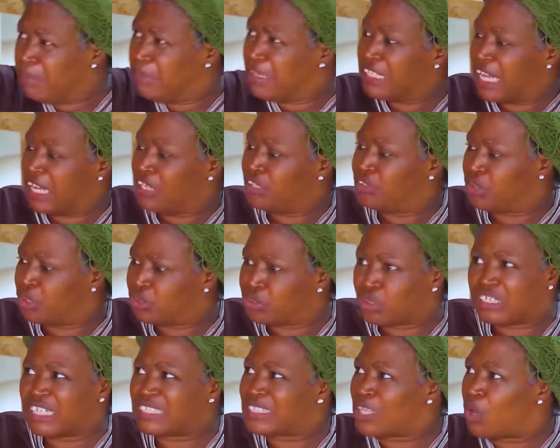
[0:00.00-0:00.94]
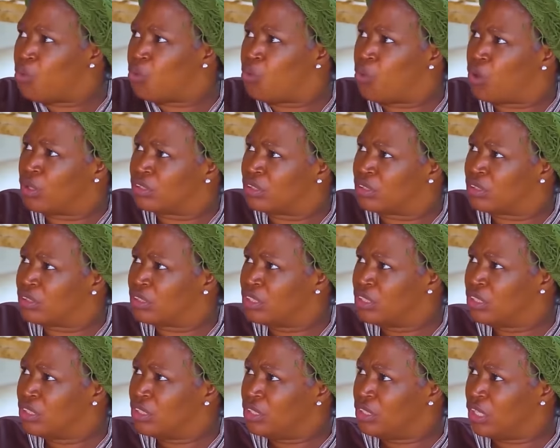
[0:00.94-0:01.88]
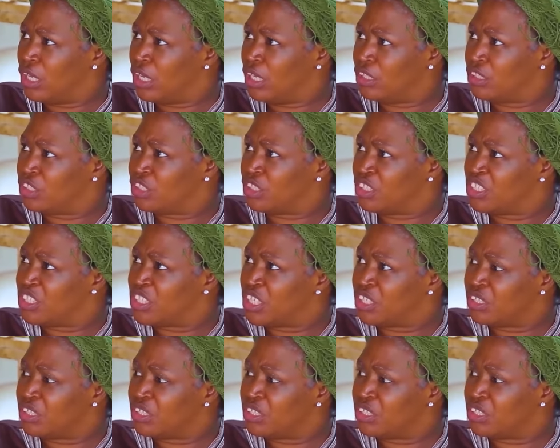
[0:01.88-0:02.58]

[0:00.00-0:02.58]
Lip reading: tell me that you don't understand what she's